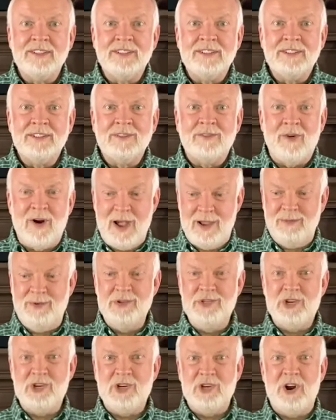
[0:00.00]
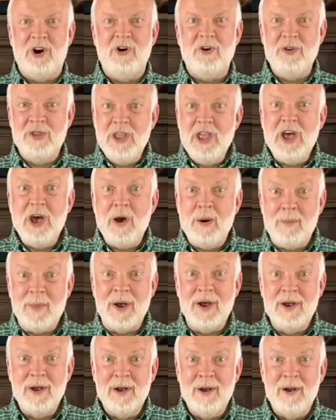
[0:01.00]
Why would you call him
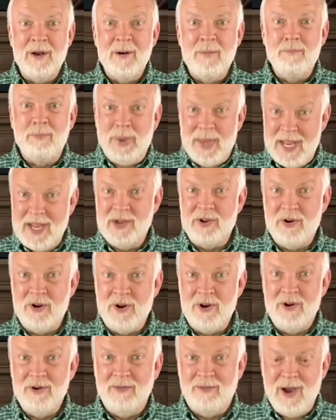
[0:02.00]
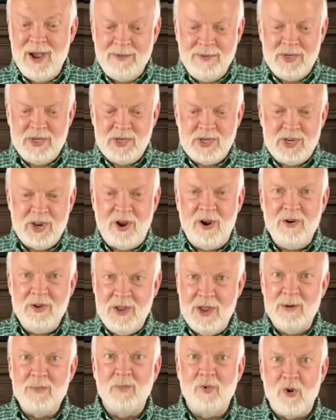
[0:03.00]
Peter? Why would you call
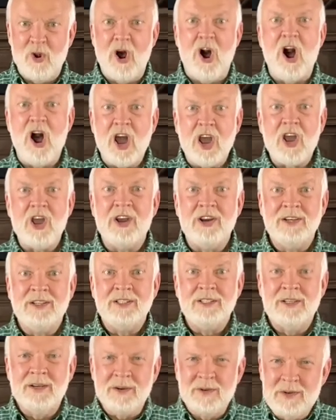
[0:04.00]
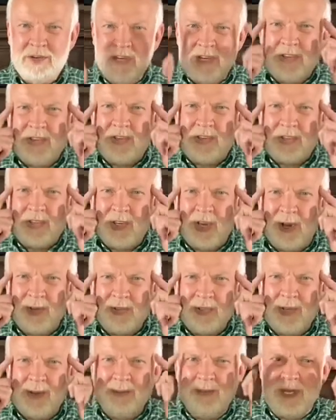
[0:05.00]
him Rock? Well, Jesus saw
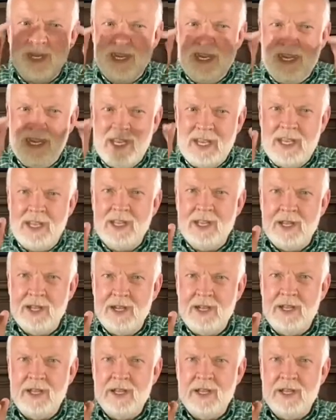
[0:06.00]
something in